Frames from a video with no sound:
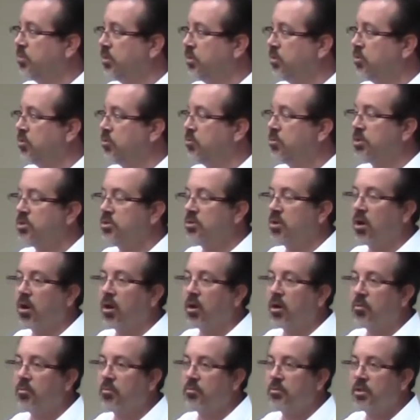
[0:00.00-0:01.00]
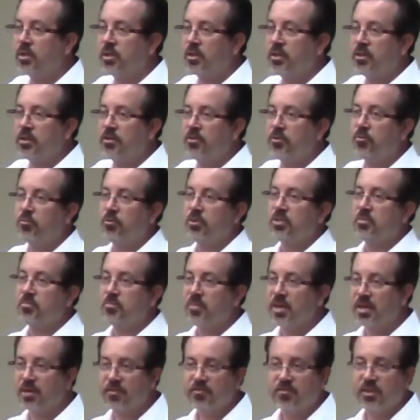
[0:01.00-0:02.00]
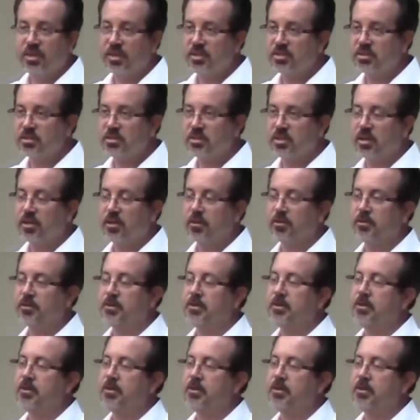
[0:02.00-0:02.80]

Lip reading: do much harm. The risk benefit isn't there.